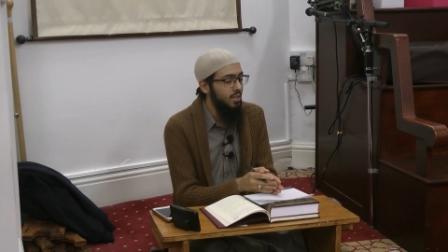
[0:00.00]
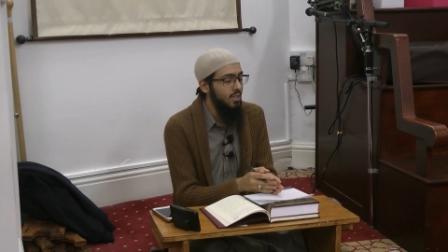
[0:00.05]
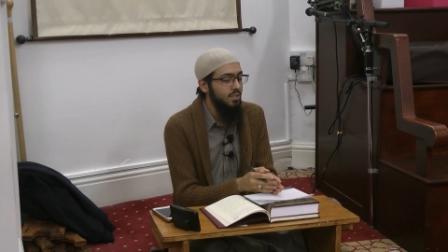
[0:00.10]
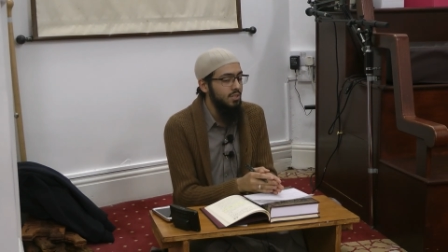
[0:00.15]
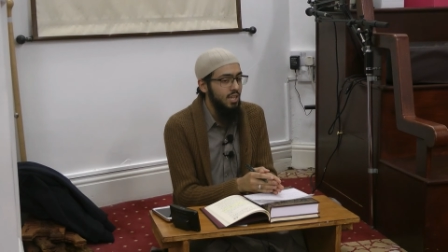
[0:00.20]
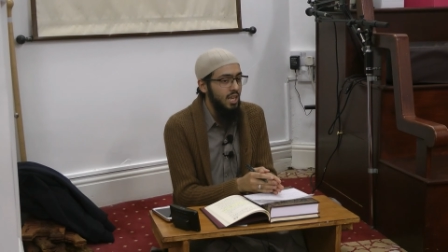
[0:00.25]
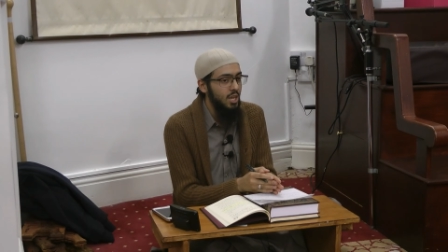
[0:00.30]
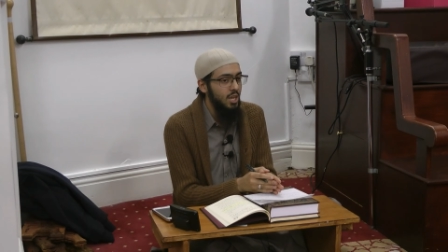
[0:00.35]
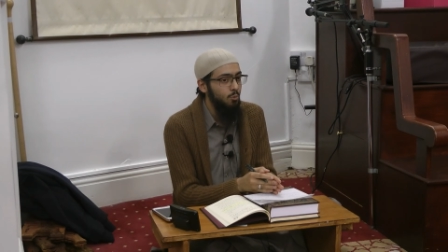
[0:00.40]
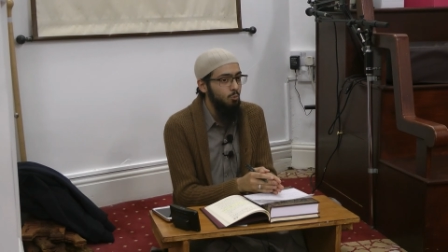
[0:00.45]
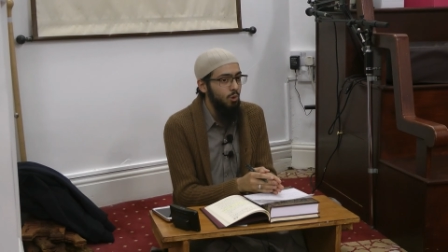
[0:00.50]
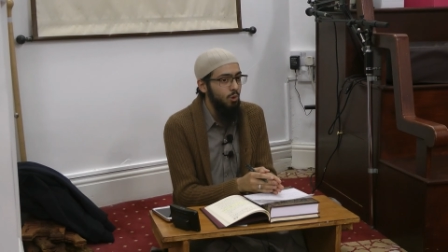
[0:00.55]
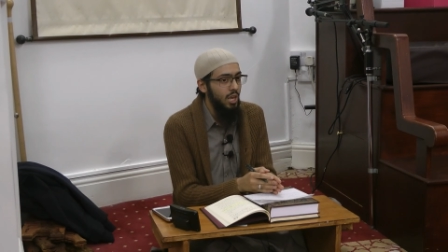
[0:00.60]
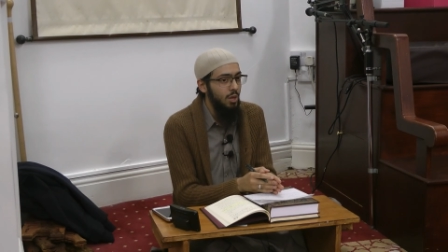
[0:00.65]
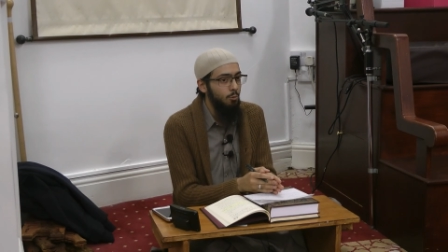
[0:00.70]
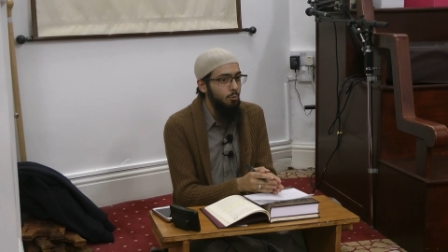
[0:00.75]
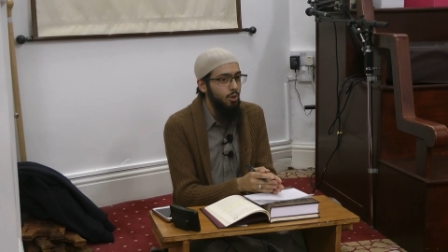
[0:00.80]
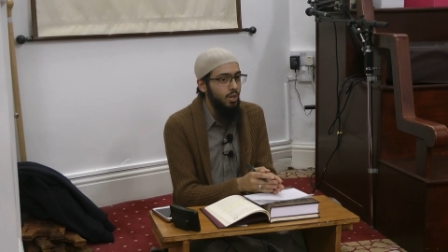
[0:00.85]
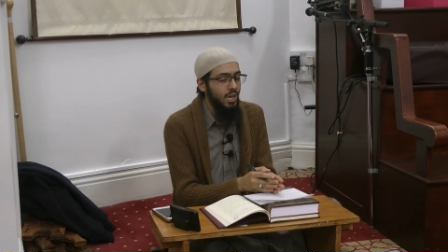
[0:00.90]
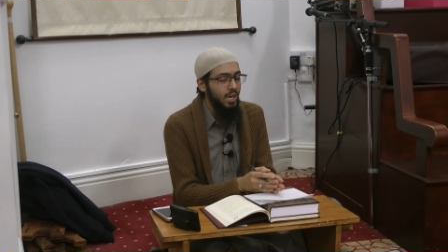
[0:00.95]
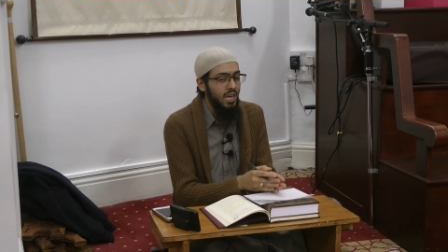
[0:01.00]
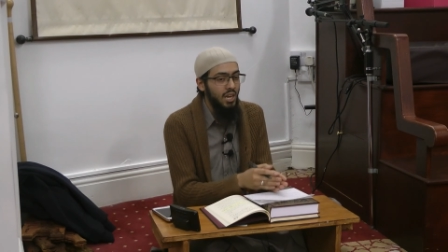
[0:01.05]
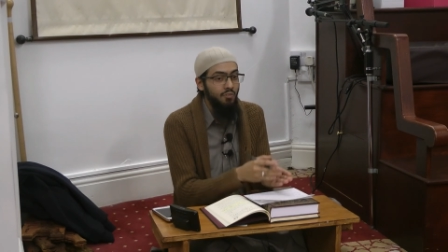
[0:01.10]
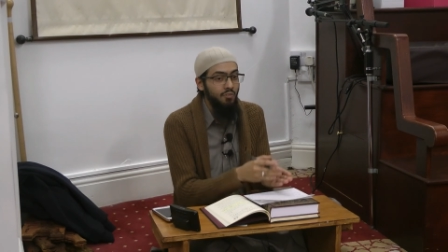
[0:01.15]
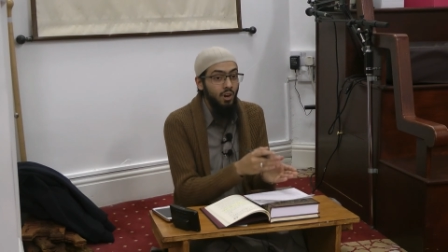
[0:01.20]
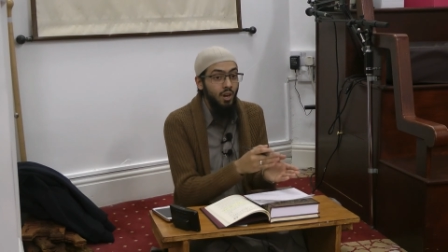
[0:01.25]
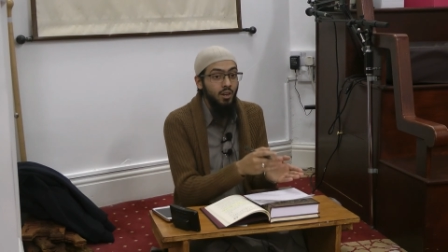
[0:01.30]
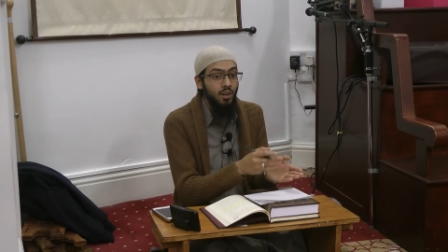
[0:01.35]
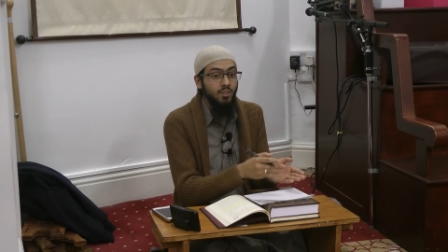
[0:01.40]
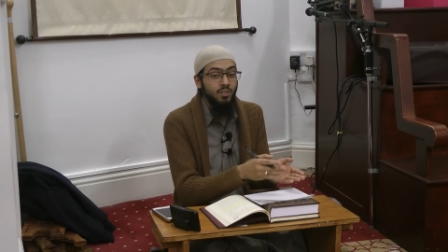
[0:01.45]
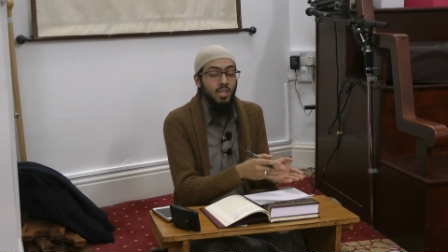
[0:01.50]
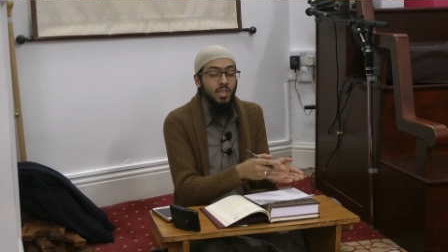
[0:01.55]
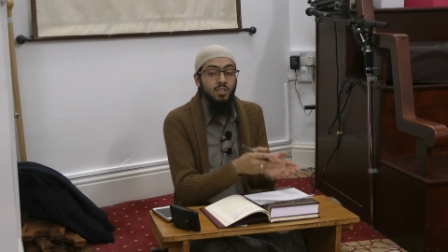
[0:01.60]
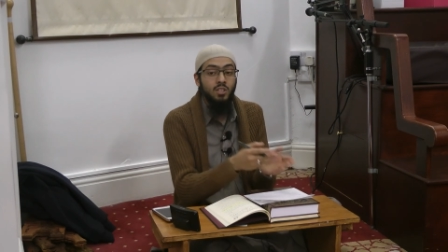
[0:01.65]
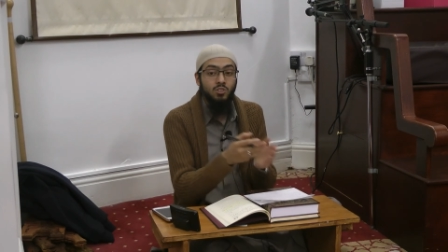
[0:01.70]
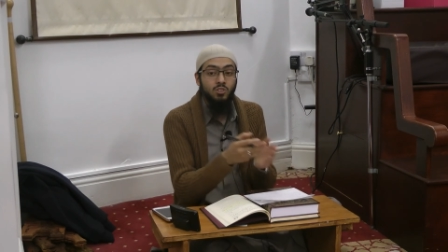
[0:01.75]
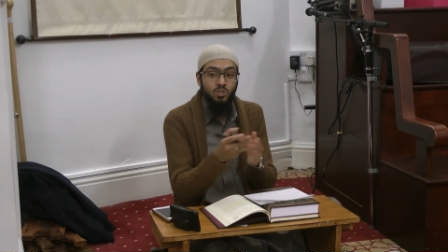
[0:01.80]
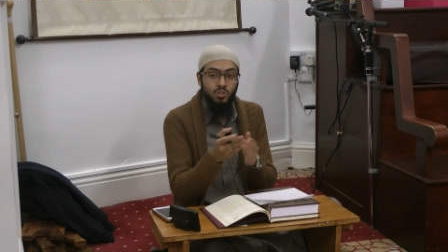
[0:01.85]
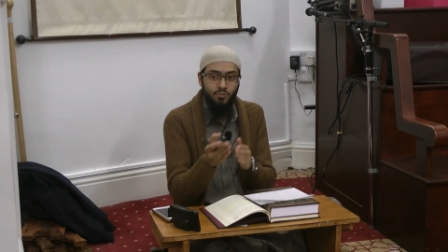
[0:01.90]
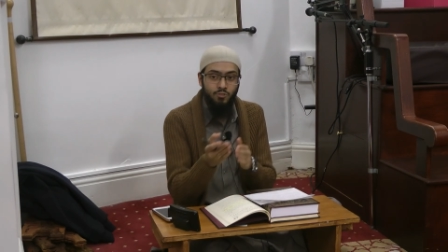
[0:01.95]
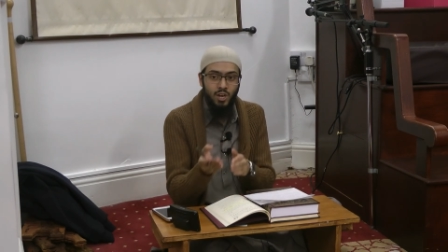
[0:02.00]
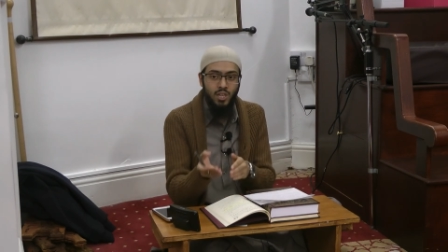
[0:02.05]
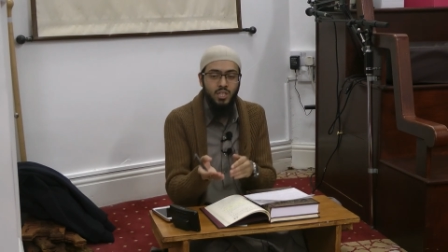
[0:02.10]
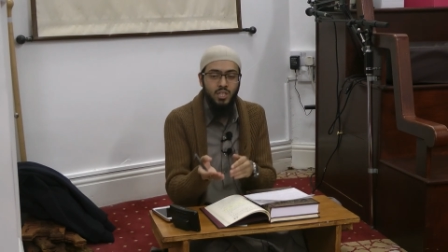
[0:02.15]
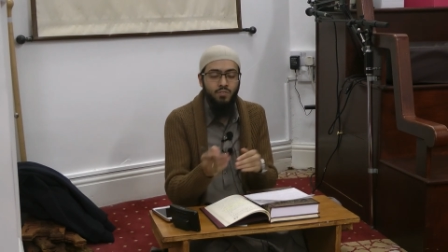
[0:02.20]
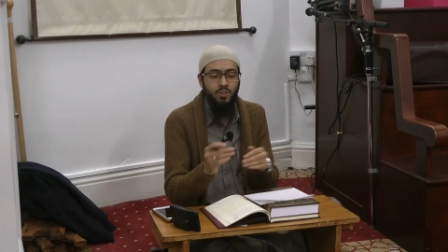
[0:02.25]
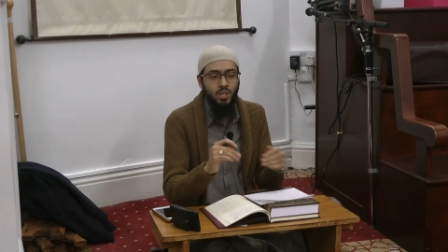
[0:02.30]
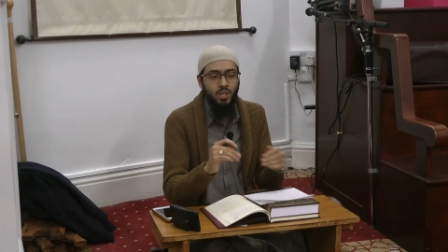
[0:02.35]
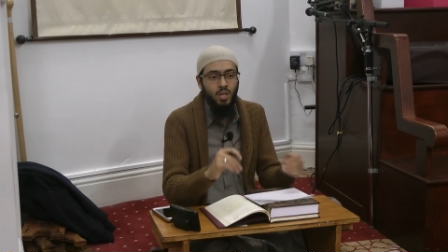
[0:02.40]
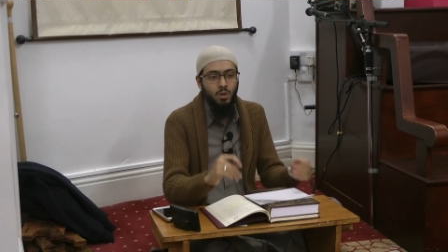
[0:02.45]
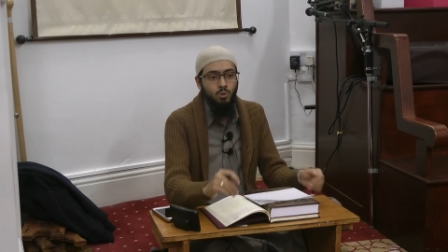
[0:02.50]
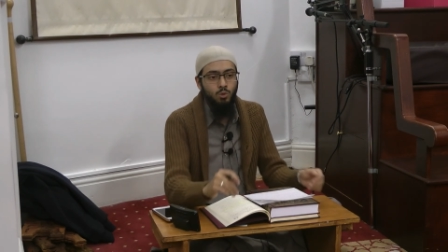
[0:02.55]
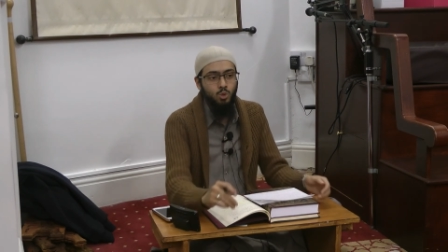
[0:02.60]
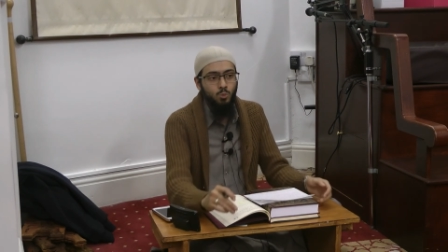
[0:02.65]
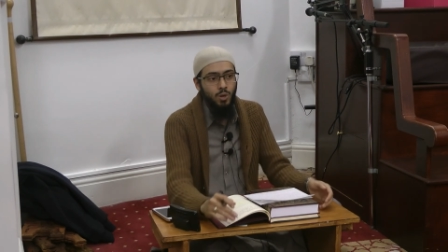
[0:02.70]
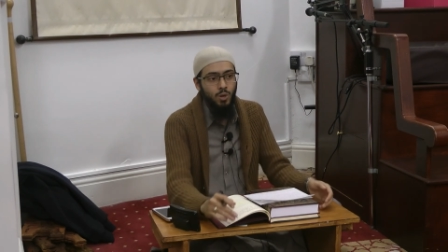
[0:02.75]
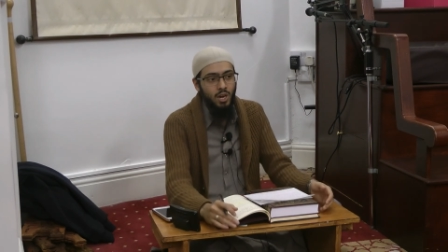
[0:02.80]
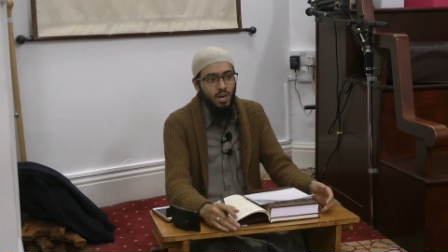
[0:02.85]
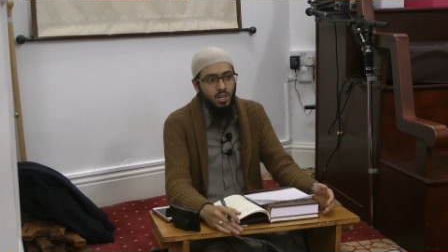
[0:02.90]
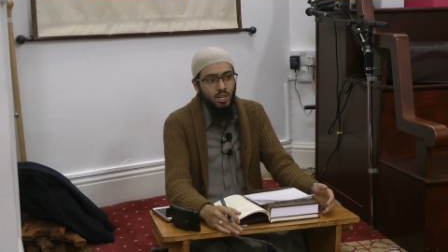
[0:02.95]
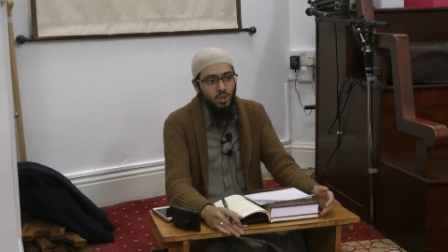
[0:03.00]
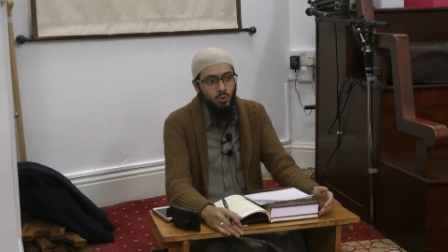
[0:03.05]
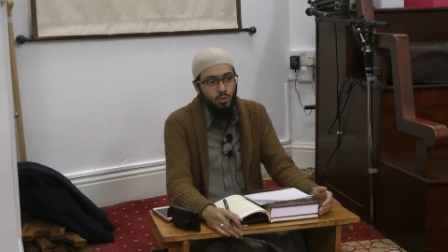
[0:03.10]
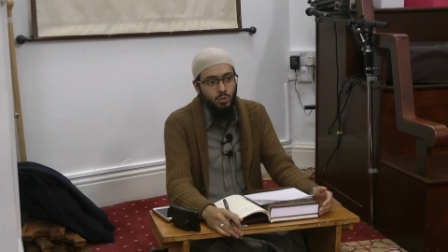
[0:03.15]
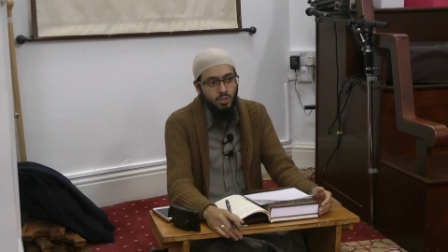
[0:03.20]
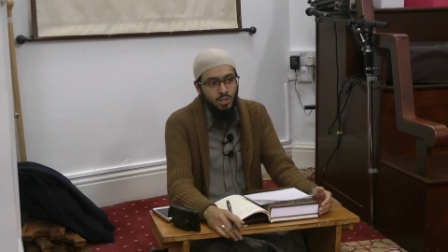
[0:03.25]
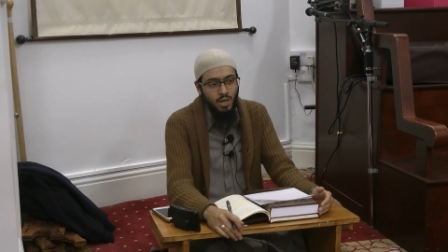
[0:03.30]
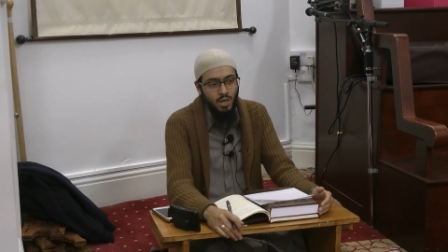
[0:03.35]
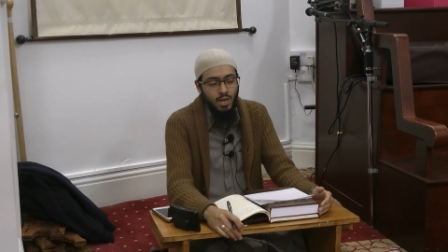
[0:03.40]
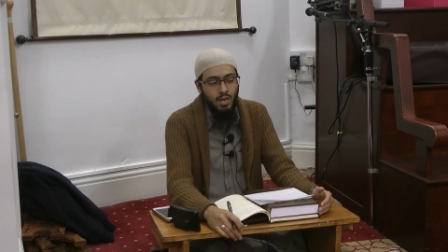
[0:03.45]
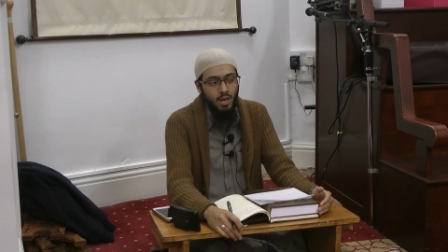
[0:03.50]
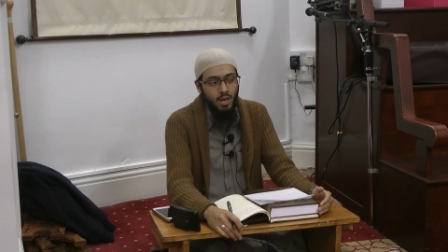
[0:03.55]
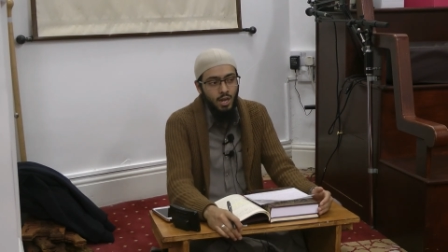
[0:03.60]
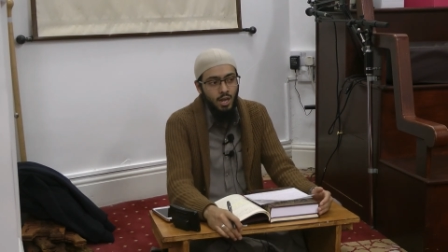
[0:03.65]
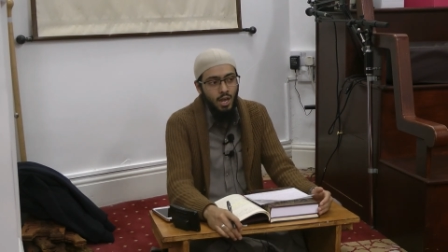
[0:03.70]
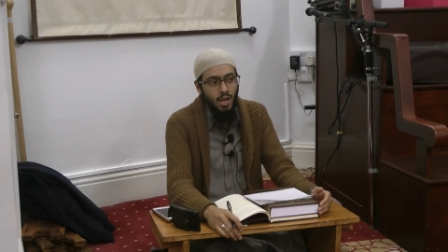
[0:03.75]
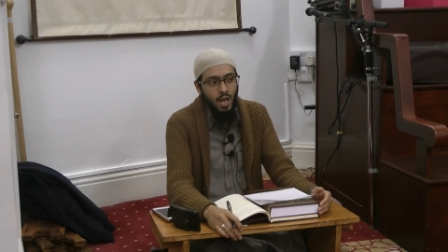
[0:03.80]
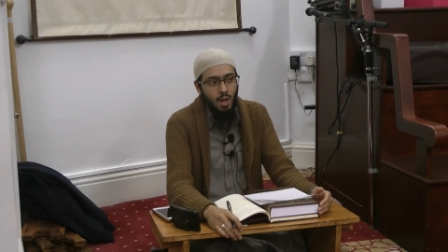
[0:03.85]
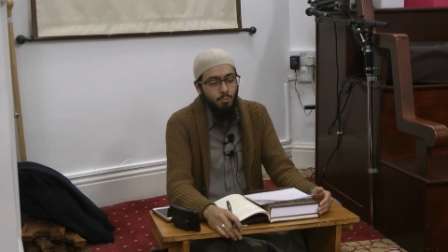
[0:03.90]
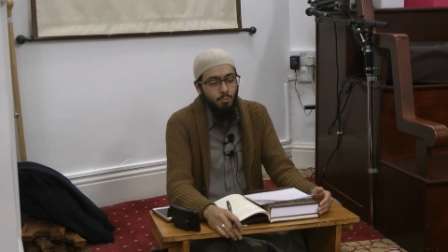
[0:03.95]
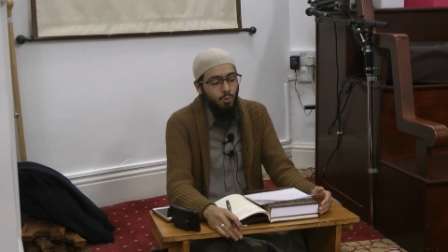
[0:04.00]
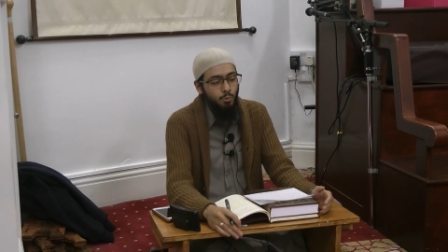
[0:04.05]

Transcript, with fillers: the same way we can never understand the sifat of Allah subhanahu wa ta'ala.